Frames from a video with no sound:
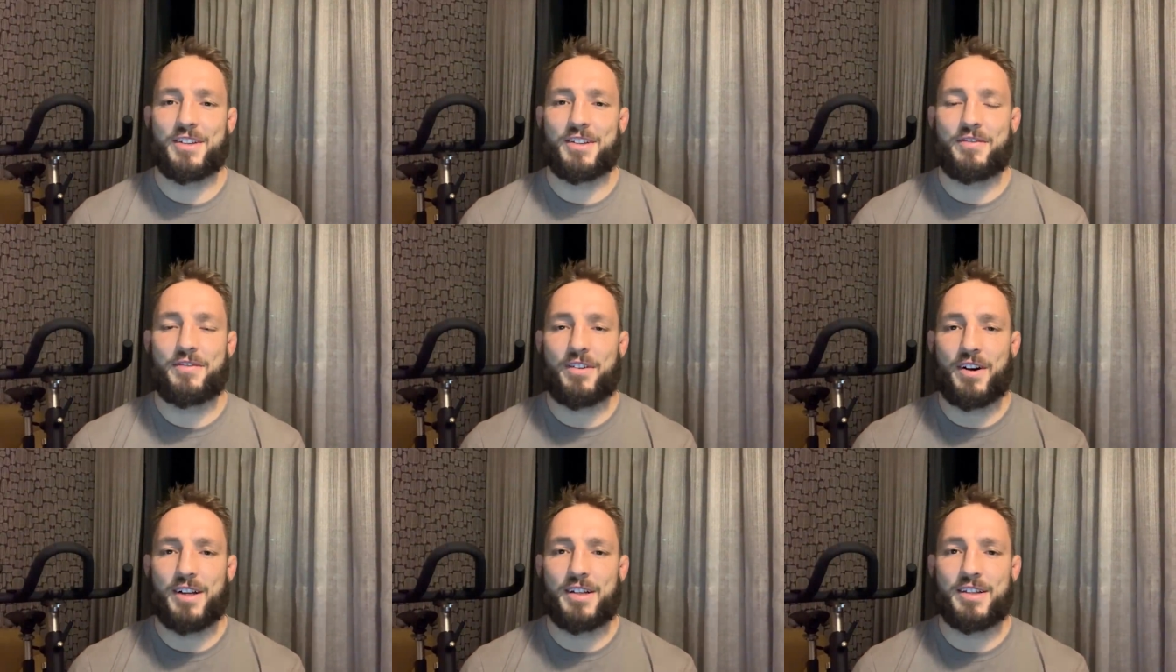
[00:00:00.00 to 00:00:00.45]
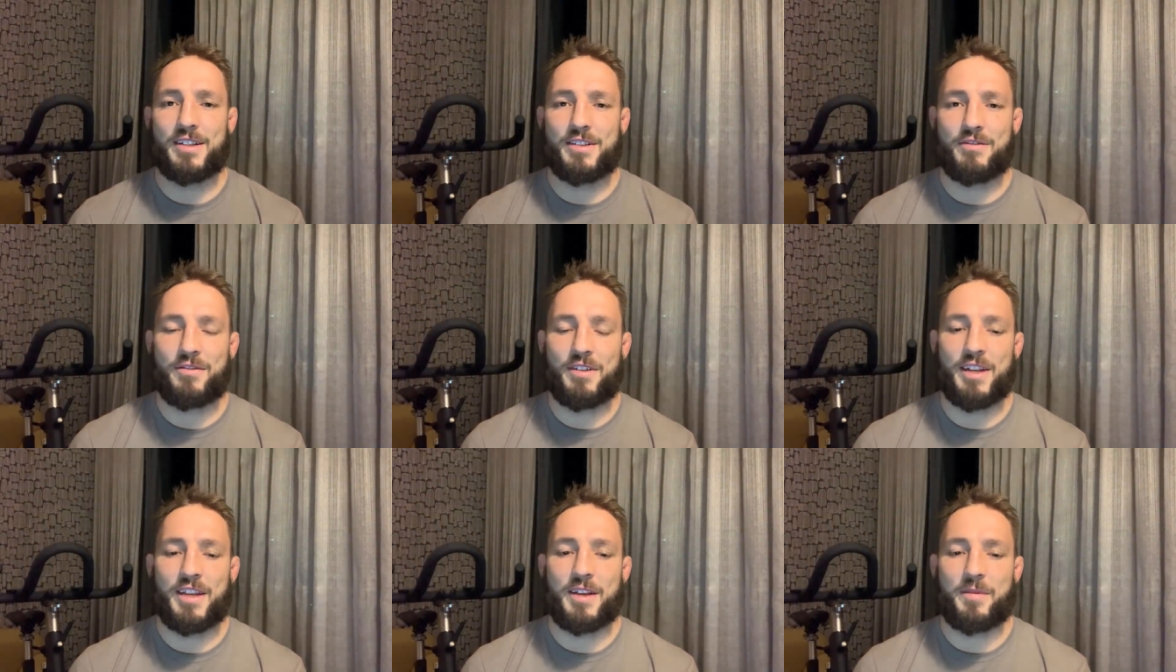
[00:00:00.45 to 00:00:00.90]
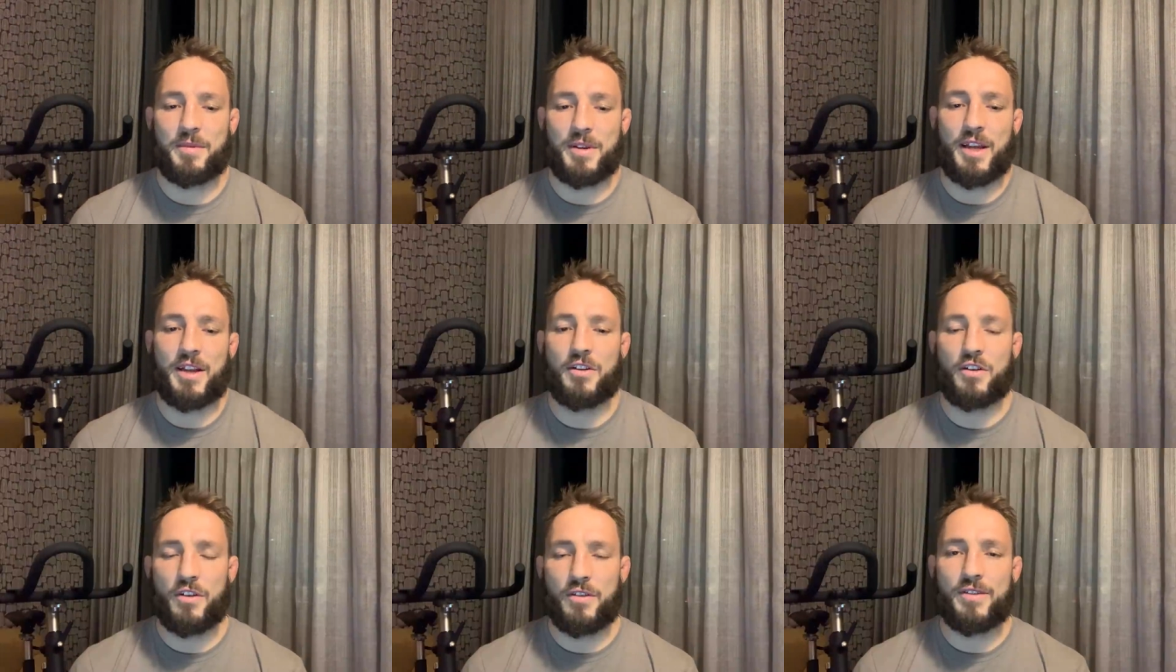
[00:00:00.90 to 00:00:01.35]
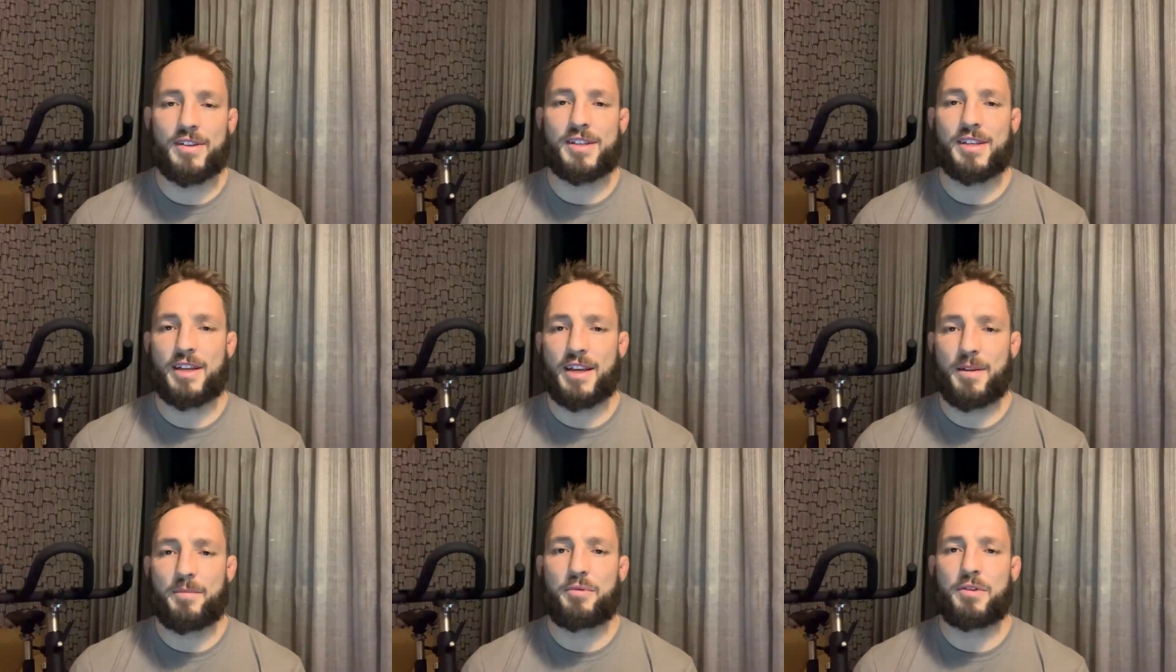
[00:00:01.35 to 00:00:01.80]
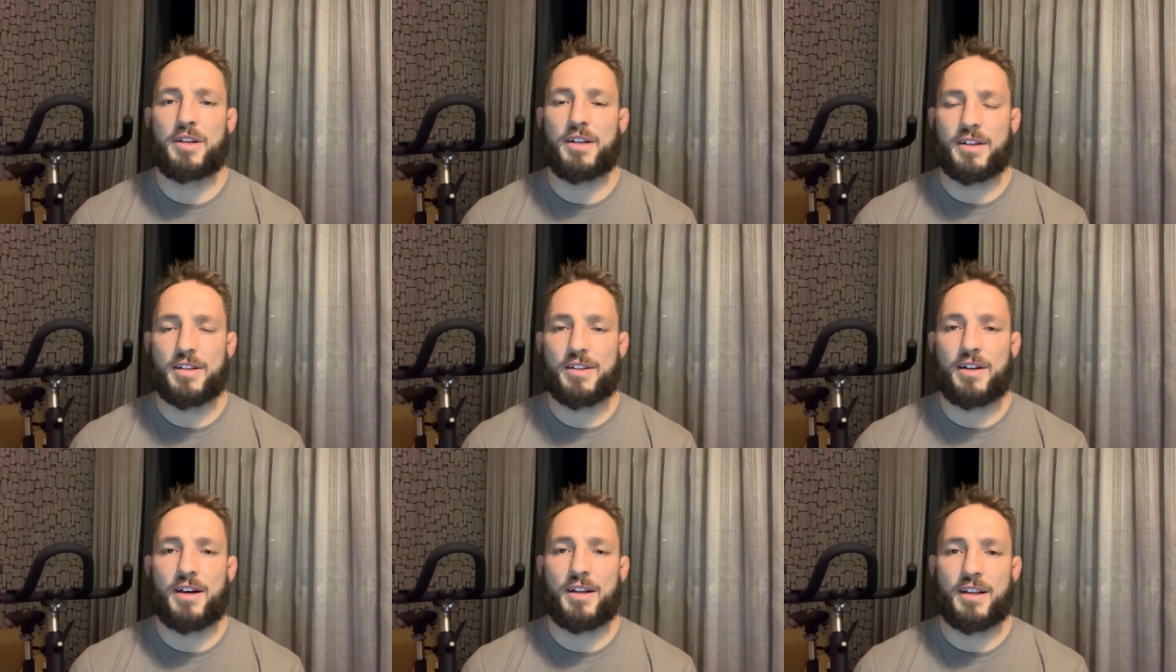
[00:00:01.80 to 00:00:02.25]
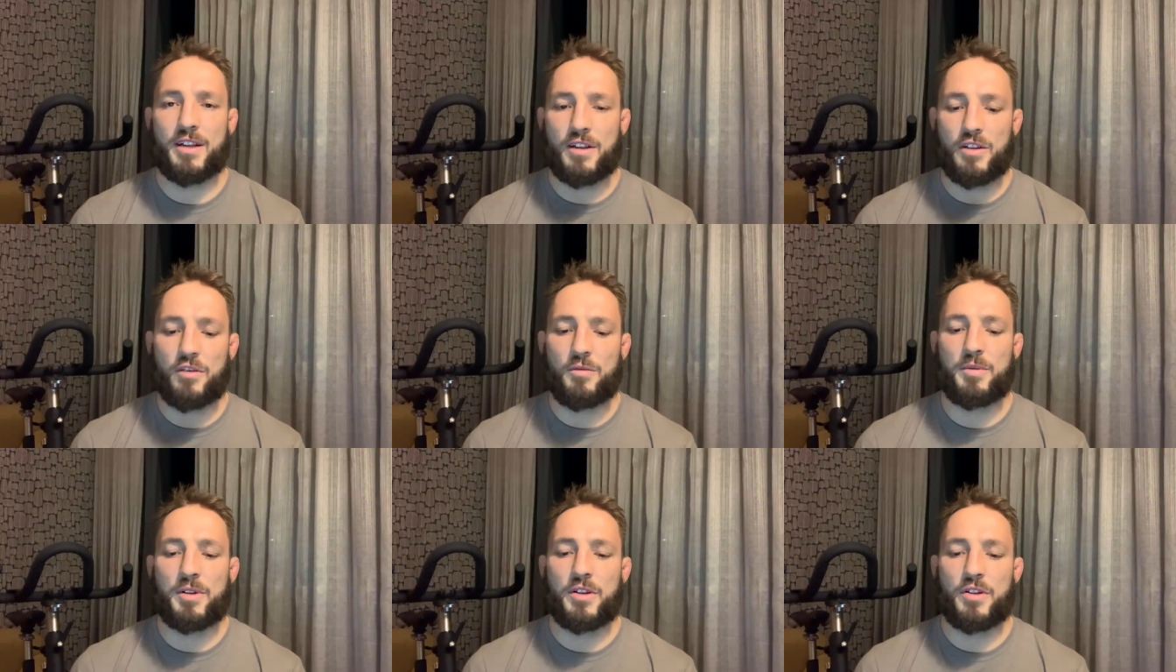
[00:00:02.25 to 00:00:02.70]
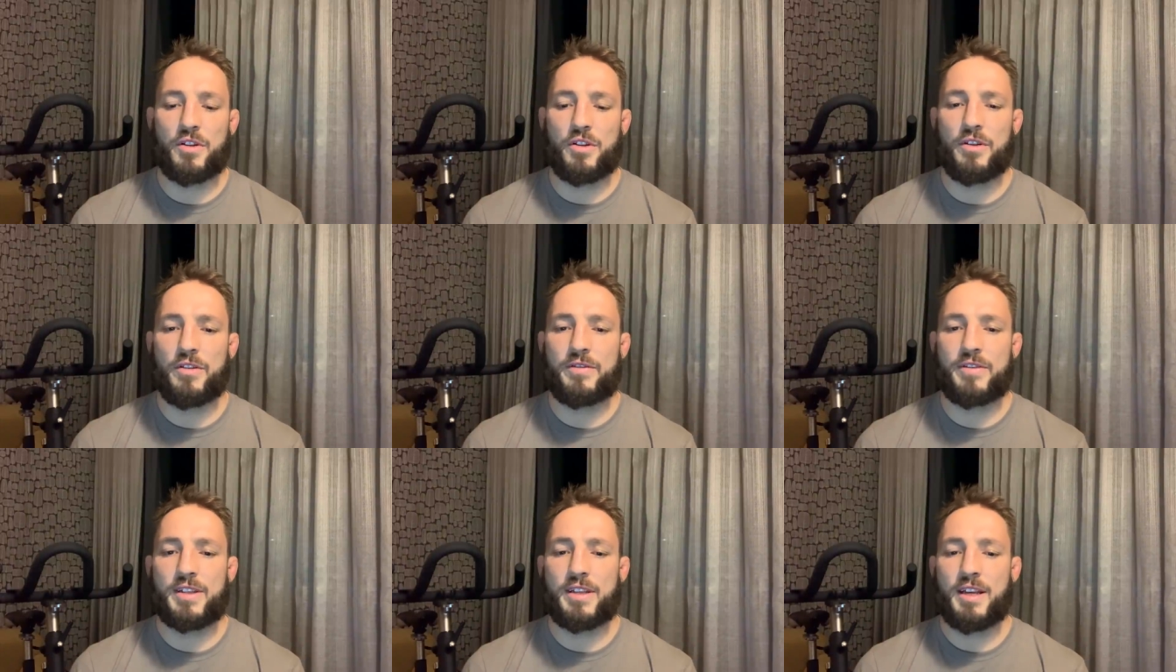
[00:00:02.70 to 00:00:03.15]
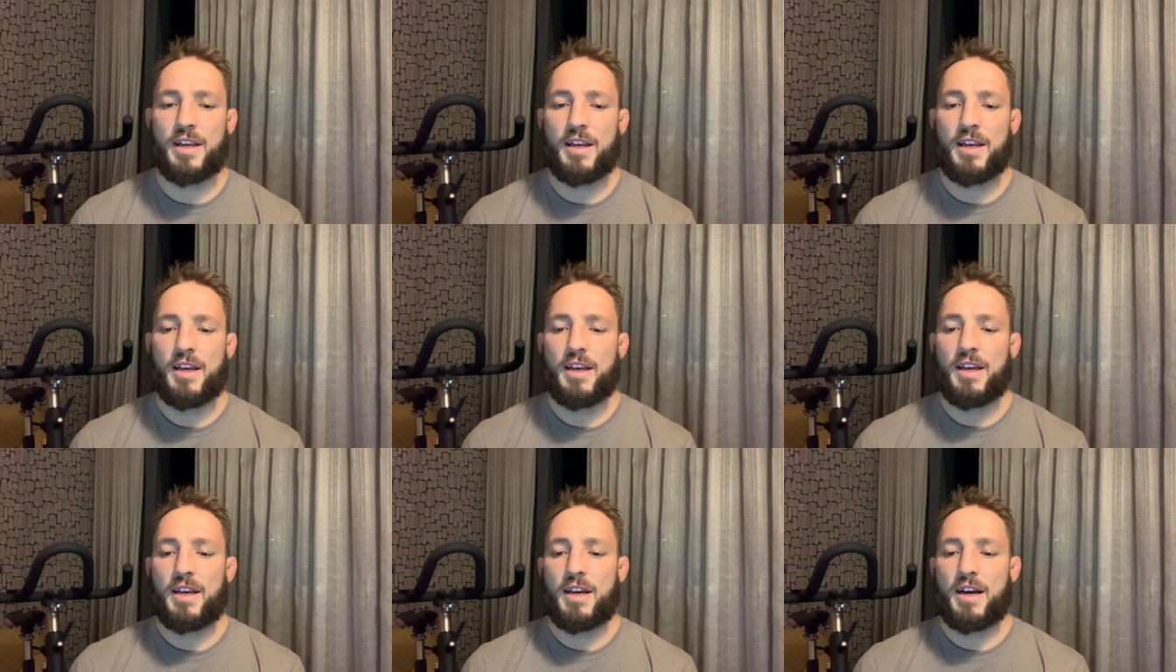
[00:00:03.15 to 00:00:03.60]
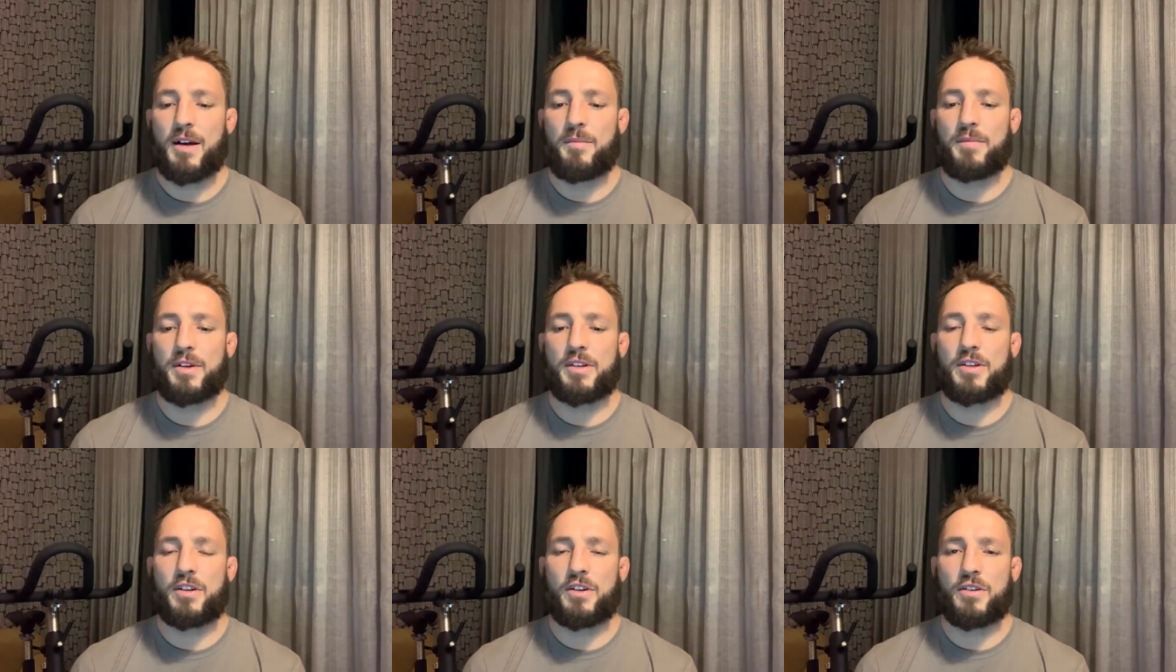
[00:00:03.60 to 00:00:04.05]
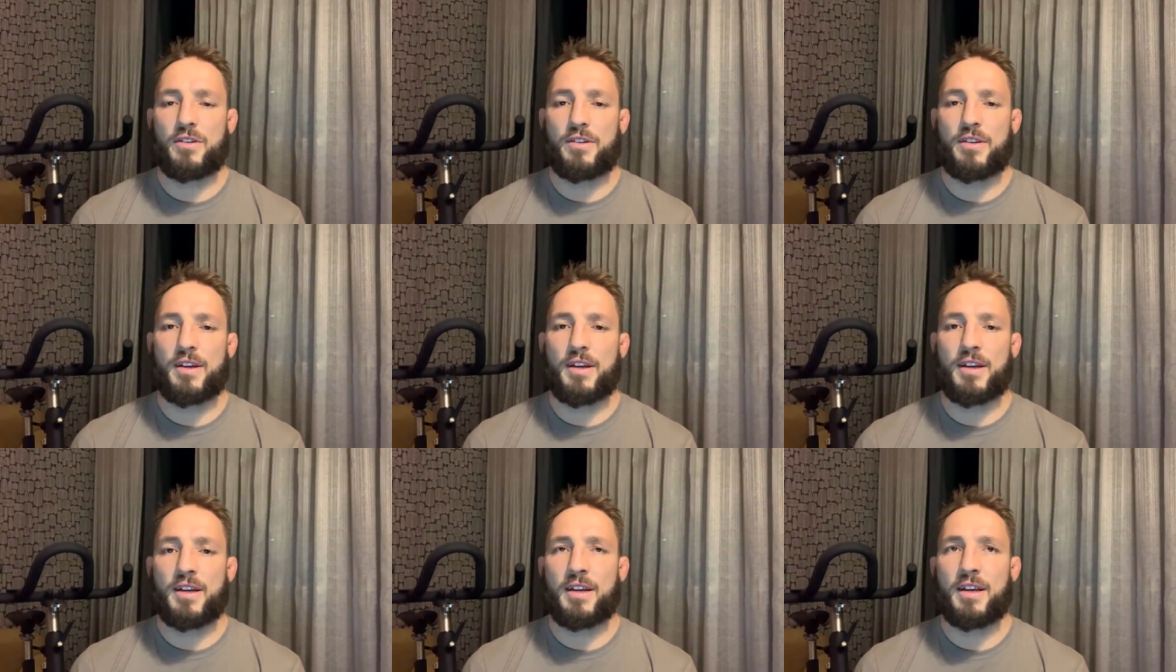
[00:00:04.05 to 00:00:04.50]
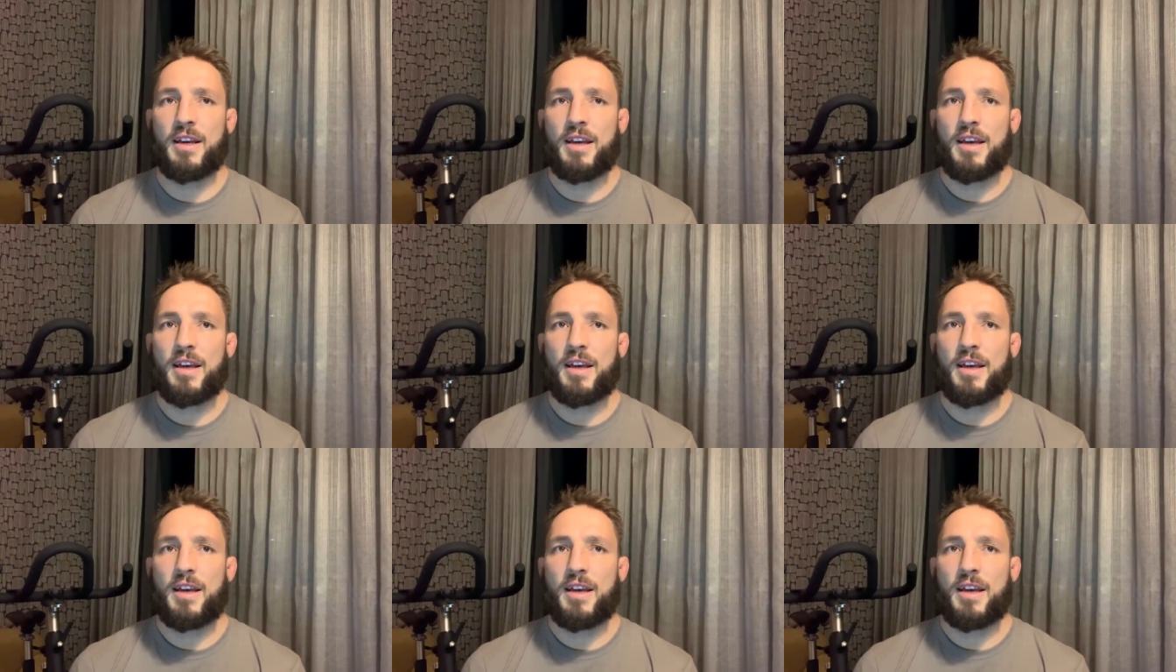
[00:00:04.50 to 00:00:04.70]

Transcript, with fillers: The fight doesn't really get me that nervous. I get pretty excited, a little bit of nerves, um, that's a good thing.